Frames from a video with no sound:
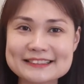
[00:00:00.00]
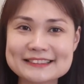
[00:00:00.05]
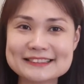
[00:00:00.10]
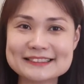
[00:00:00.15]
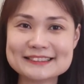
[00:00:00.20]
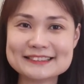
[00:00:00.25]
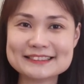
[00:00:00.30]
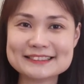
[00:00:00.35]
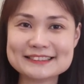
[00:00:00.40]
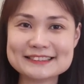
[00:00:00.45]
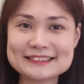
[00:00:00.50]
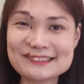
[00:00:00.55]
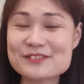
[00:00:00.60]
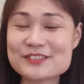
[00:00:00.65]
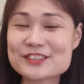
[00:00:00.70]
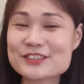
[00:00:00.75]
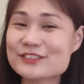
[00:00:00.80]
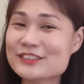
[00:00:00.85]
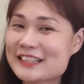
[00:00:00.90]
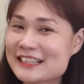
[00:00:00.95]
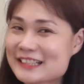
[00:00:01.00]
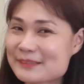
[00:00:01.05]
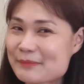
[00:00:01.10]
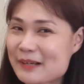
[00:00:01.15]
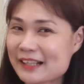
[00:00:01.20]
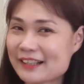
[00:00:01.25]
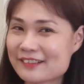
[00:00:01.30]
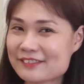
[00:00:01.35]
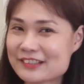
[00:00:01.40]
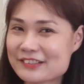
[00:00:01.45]
So here comes to this
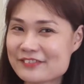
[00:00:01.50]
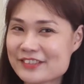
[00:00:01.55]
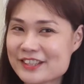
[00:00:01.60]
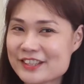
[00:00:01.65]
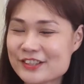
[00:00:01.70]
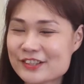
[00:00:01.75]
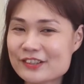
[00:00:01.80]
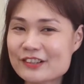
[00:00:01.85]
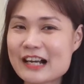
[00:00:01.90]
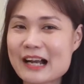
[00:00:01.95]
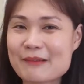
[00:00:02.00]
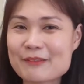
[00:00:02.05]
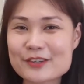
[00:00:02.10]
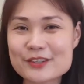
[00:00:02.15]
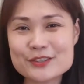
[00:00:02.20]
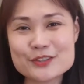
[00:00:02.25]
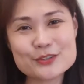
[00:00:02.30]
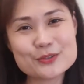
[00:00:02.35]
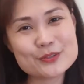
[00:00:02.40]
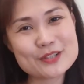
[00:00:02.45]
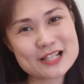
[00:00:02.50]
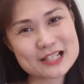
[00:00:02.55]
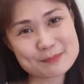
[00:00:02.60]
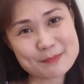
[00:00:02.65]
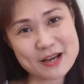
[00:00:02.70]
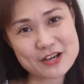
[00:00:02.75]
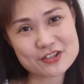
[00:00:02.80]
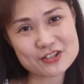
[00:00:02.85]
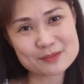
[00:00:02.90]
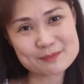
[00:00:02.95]
part of the video. I'm going to do a
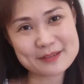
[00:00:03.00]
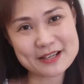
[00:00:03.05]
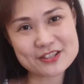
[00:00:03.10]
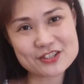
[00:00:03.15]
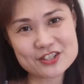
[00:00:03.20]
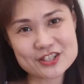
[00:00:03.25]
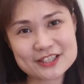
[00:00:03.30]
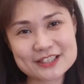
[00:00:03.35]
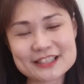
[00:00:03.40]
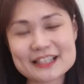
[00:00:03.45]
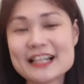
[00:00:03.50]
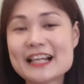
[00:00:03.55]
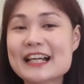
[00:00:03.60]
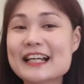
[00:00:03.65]
special mention.